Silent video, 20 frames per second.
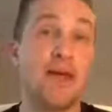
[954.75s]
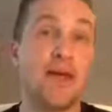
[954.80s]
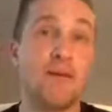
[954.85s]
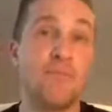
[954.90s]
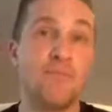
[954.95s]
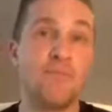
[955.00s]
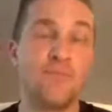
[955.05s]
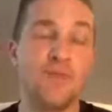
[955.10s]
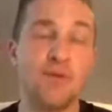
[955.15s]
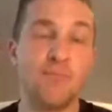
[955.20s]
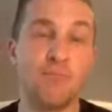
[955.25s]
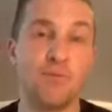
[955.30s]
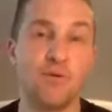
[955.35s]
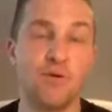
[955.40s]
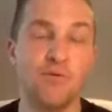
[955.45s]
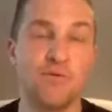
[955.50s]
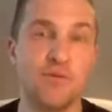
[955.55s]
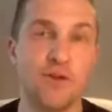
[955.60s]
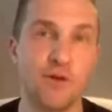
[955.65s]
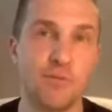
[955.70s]
them
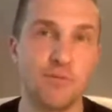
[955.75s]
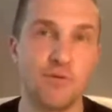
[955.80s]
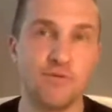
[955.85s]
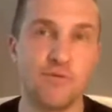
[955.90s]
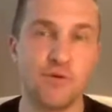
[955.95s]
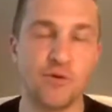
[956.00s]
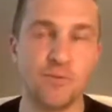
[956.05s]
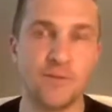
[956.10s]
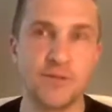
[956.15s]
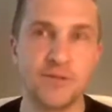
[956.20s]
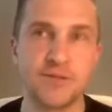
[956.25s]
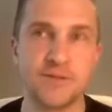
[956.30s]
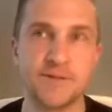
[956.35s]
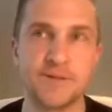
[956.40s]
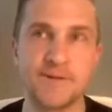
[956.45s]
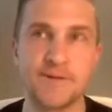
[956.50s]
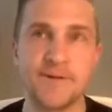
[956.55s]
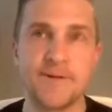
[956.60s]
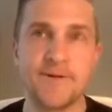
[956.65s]
improve their performance.